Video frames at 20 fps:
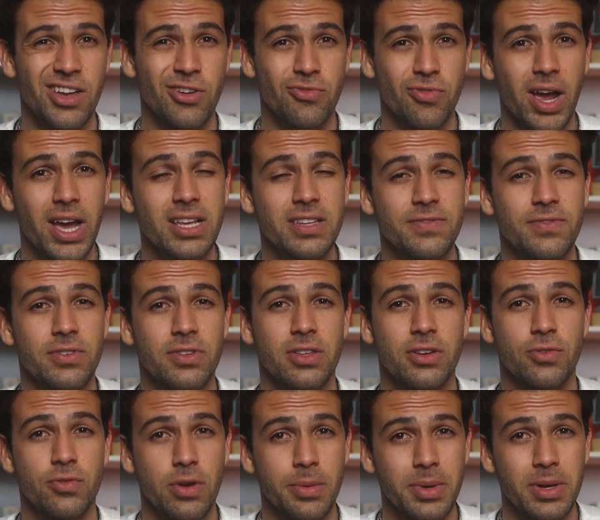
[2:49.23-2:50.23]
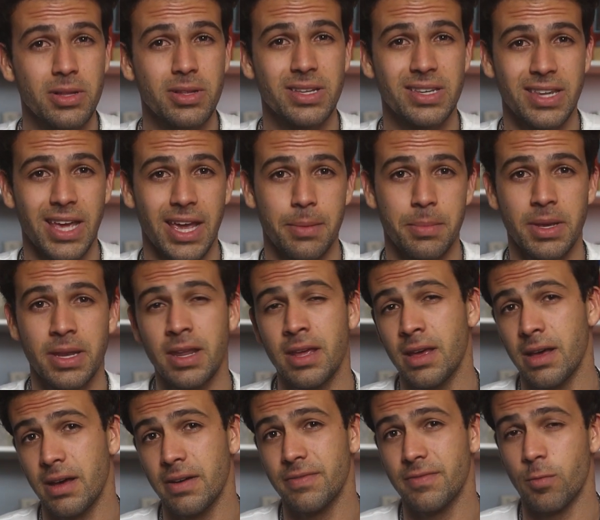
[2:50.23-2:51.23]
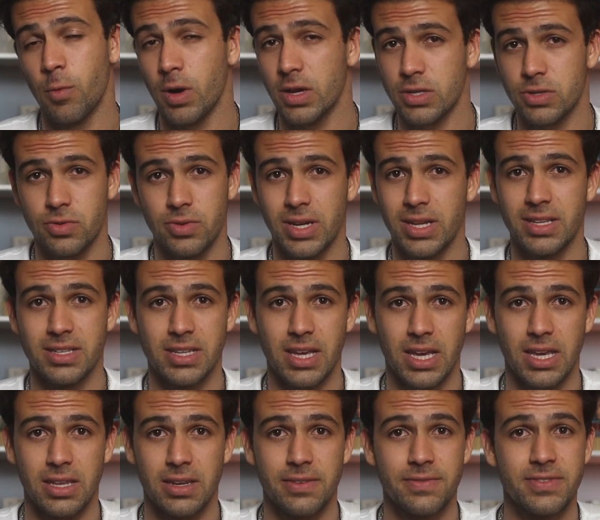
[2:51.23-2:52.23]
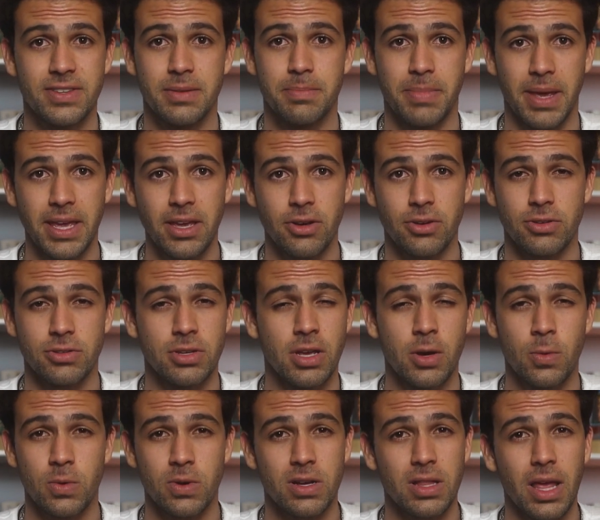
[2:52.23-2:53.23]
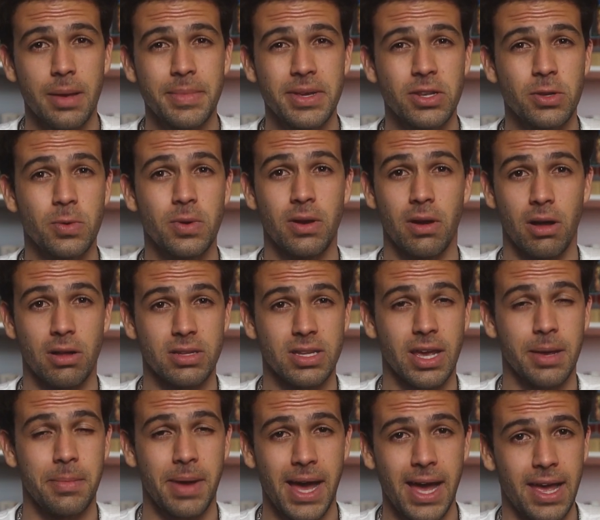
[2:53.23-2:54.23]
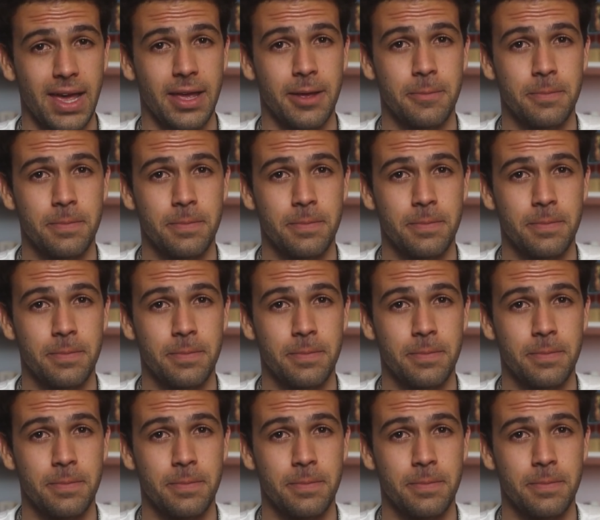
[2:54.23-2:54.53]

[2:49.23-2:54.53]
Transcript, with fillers: cries for the criminal indictment of Wall Street executives and bankers were climbing to an all-time high.